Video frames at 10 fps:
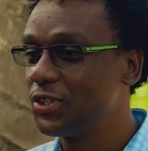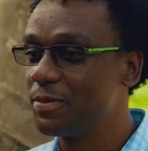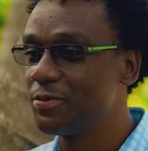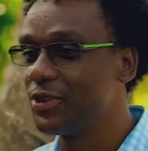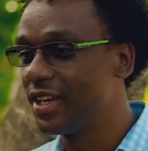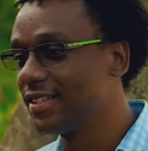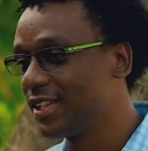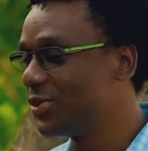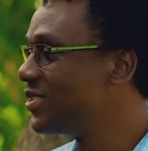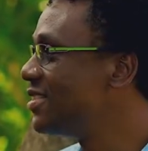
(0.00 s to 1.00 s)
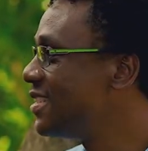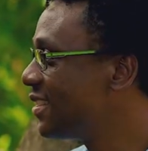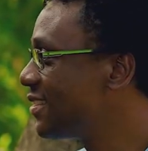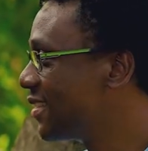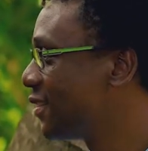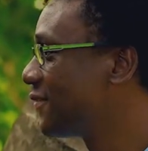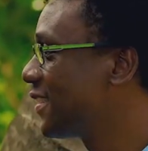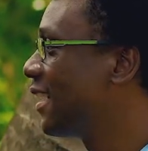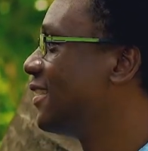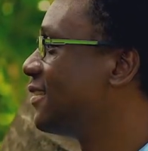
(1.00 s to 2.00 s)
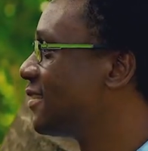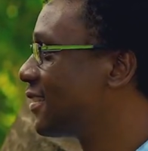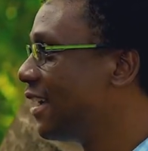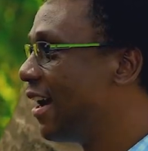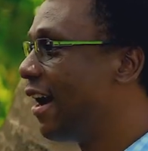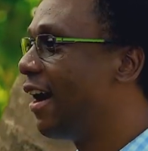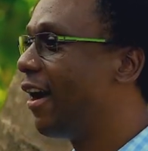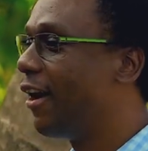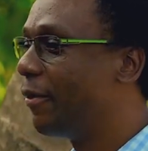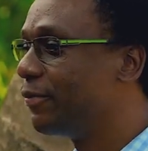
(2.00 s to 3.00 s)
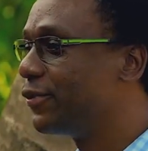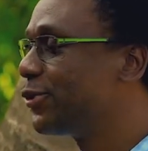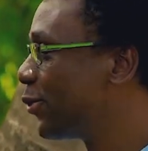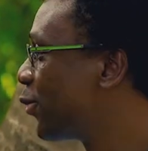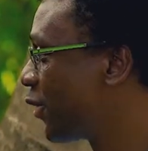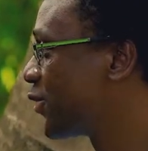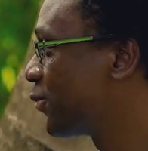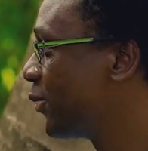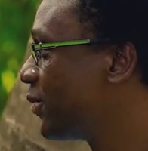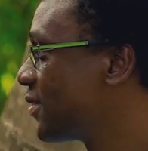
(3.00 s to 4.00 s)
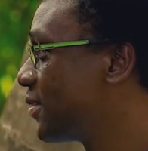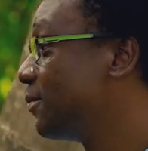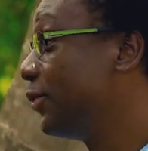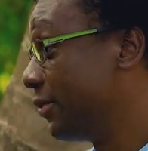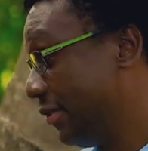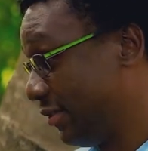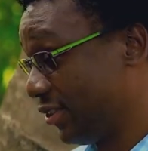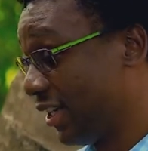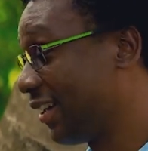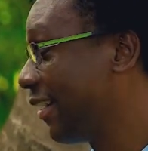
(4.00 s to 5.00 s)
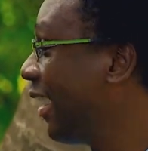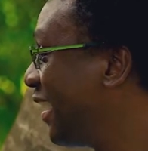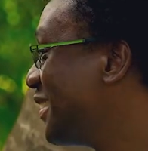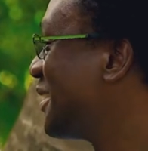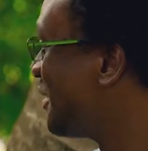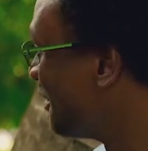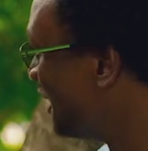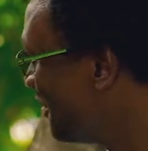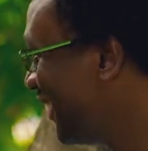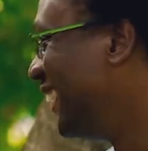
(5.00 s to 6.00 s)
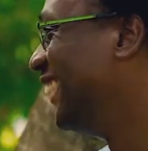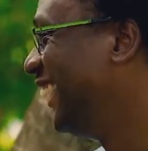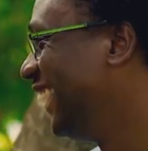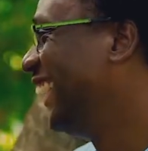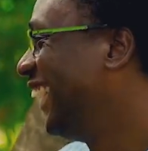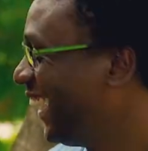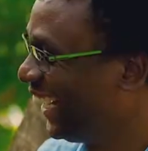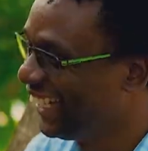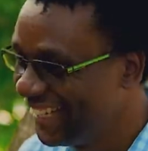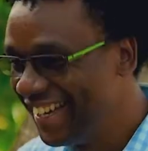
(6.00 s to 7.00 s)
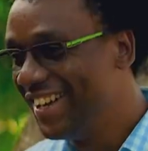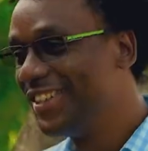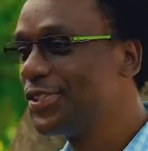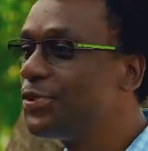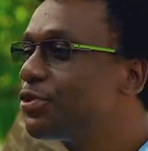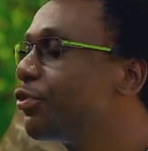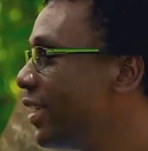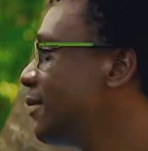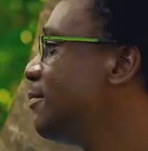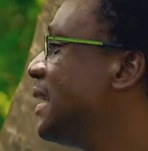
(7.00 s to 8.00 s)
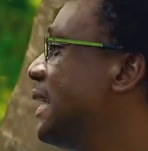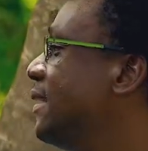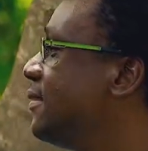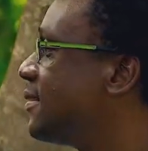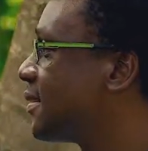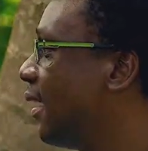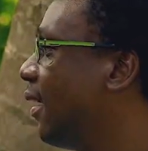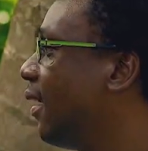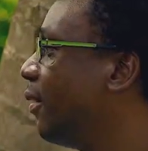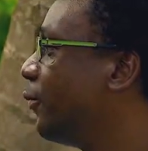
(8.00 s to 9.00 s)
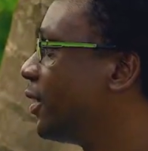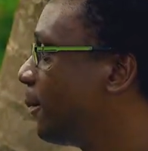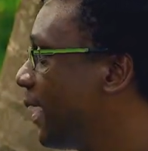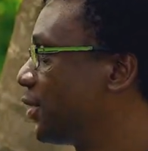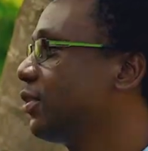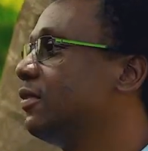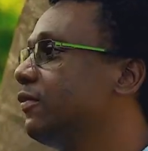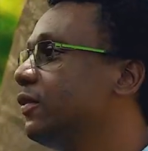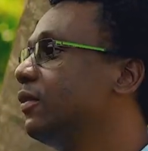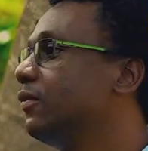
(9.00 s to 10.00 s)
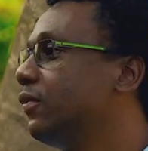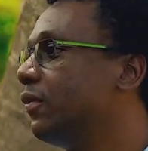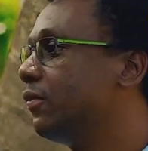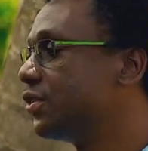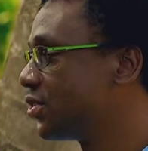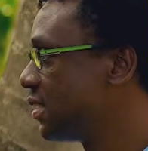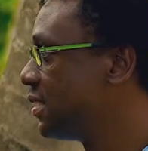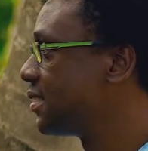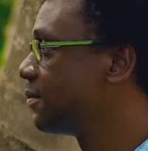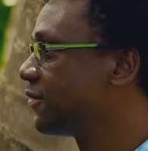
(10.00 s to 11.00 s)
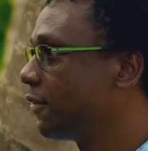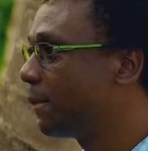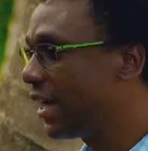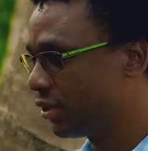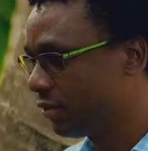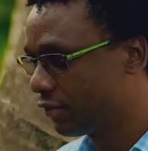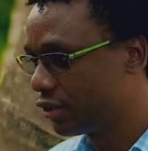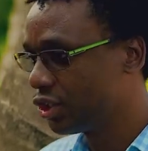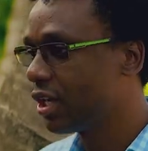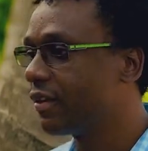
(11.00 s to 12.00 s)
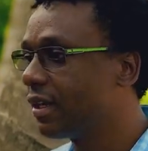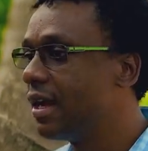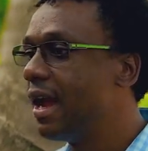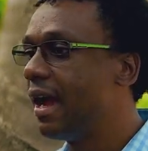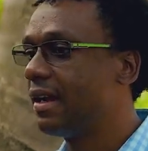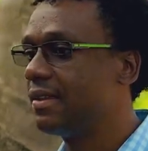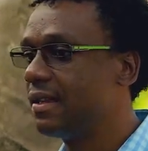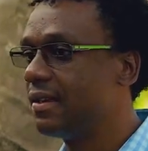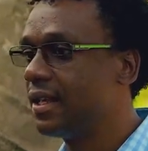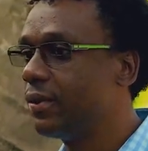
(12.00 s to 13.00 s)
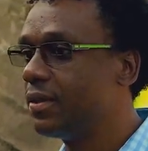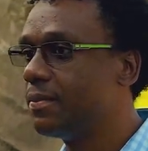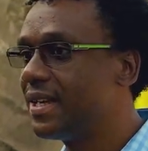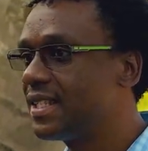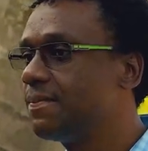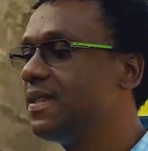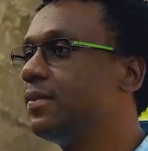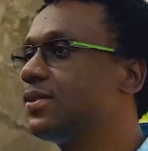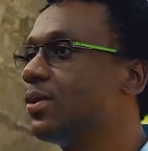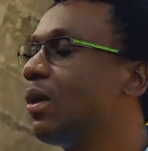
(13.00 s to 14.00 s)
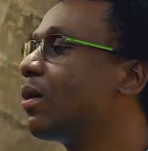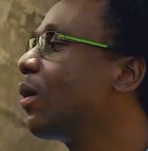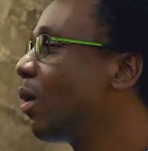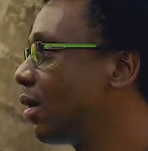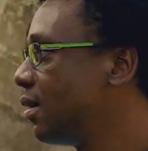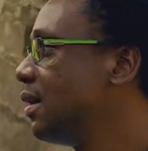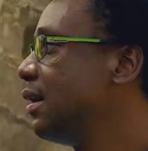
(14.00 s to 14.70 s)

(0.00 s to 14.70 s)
she brings a unique set of talents to Crossroads, both Jacka and Kareem. Two great minds with a passion for journalism, for a passion for sharing. And I think they were the best people to unlock